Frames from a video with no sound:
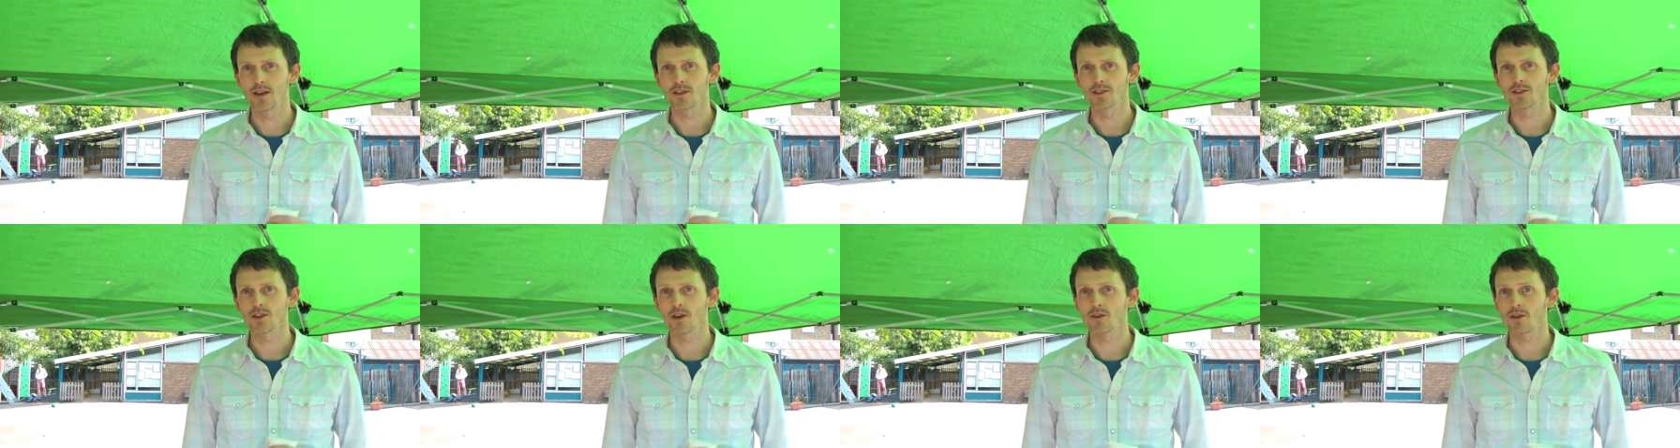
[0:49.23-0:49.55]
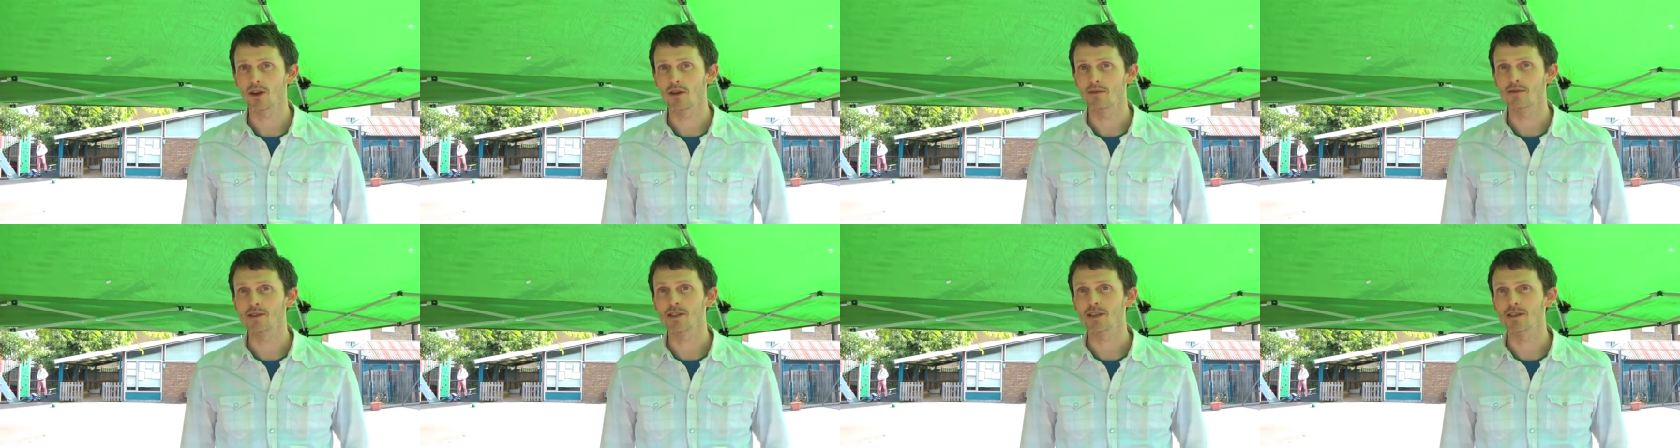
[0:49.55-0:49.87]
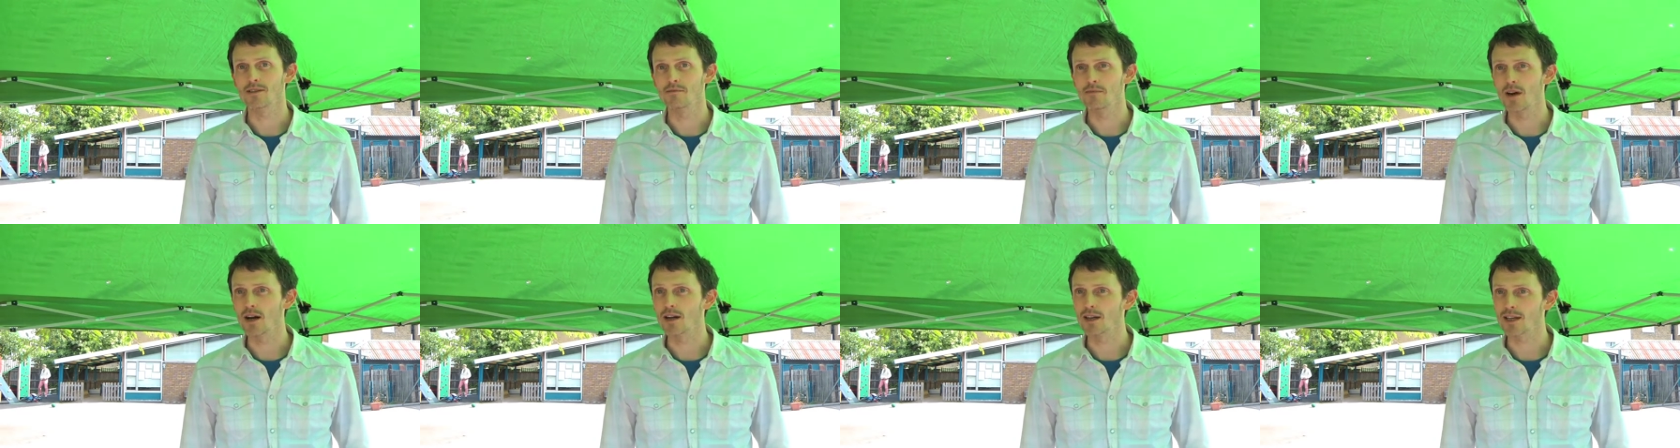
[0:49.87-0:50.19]
so coming to
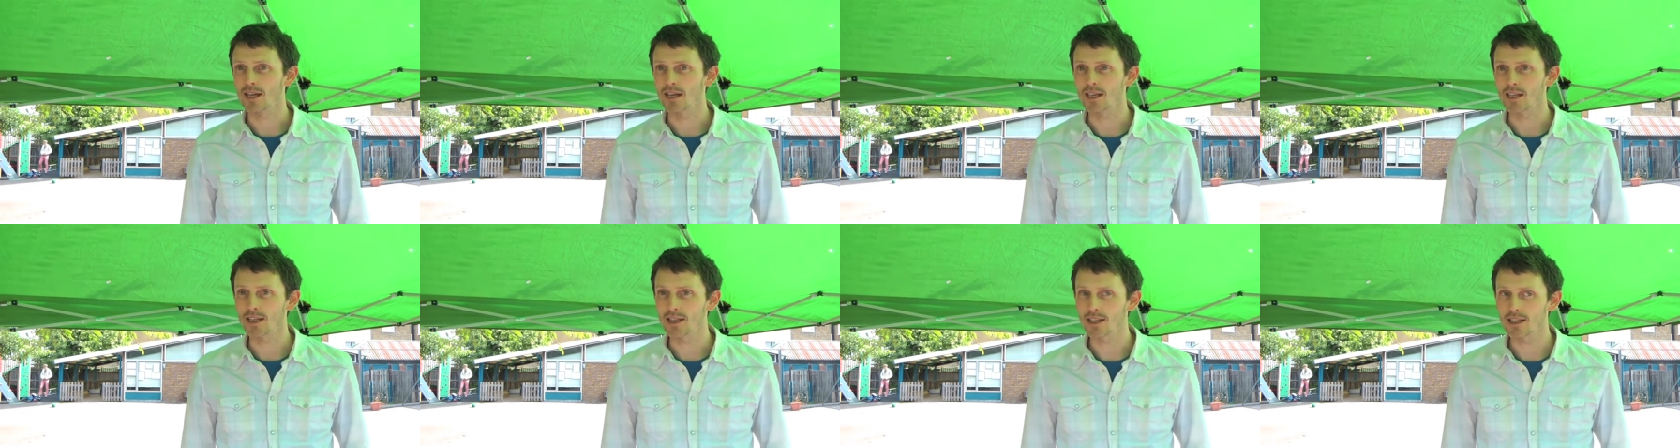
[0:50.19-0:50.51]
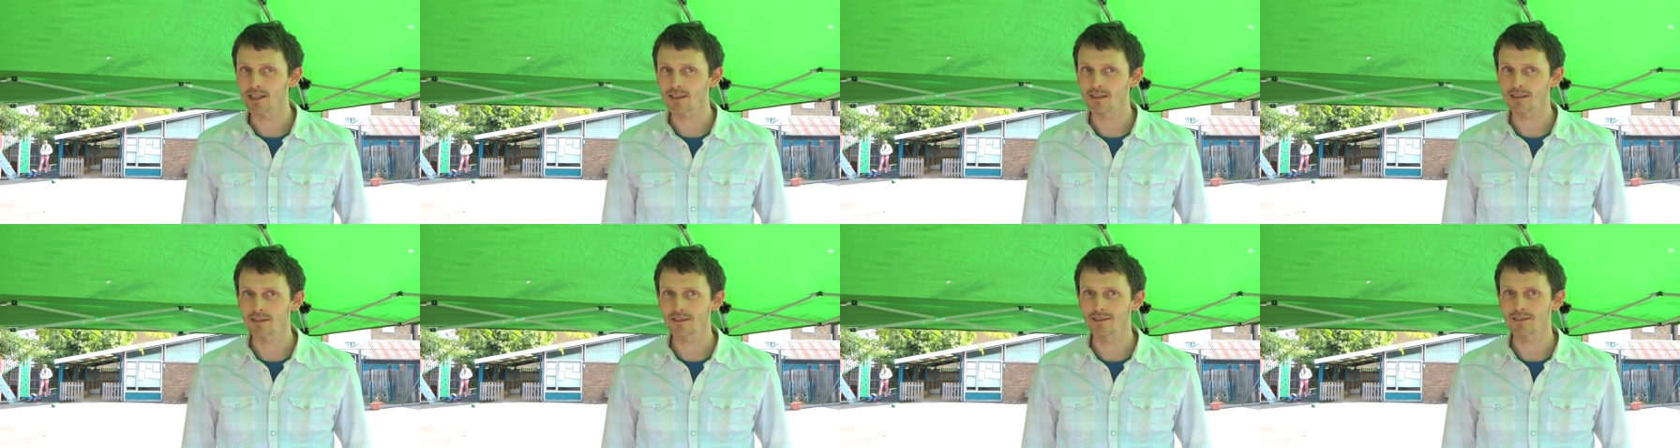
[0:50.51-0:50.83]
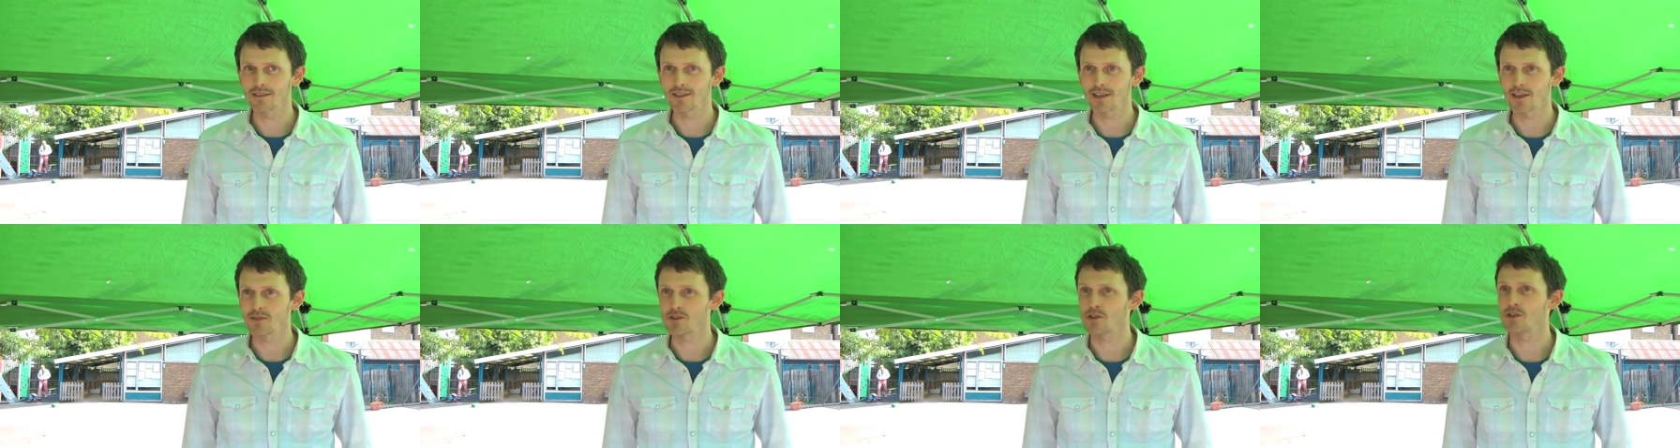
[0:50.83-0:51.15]
the market
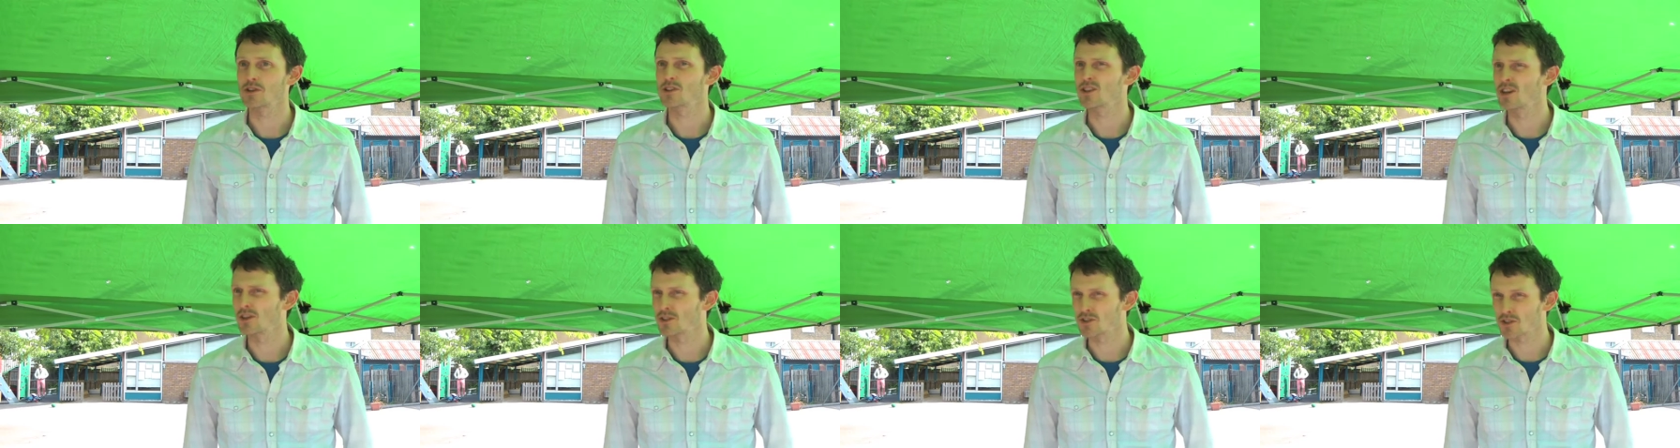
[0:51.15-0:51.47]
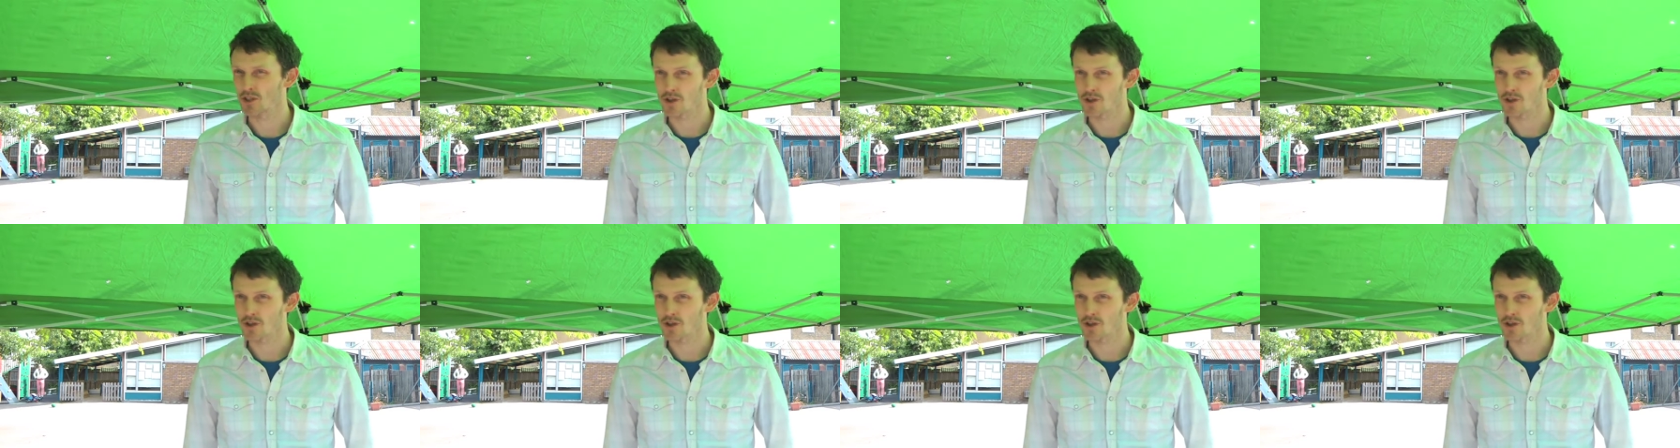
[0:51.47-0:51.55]
gives you a chance